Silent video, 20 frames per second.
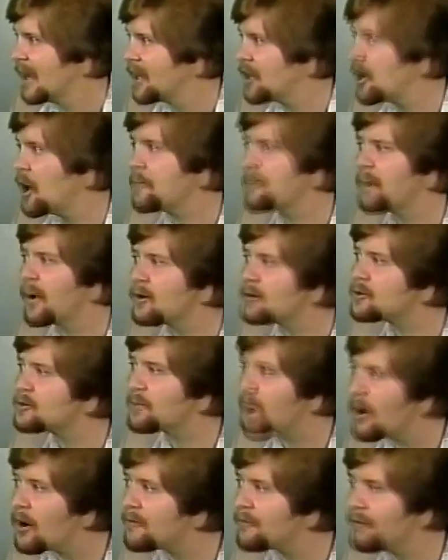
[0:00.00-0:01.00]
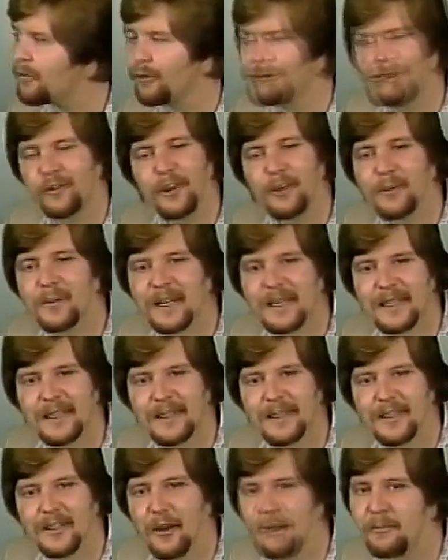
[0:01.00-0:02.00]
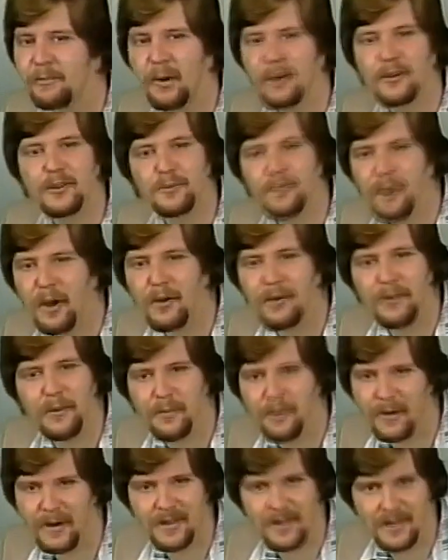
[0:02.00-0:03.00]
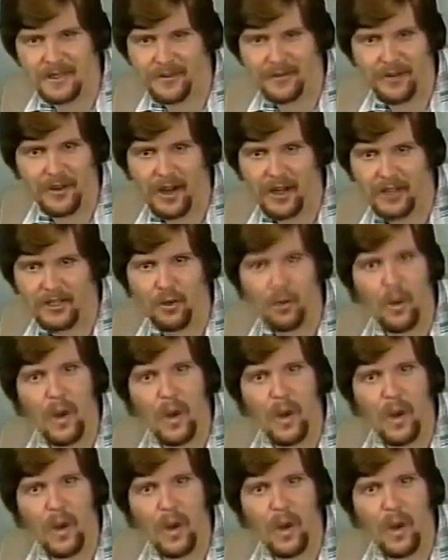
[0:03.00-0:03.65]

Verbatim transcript: Don't postpone fulfillment. Don't postpone the presence of God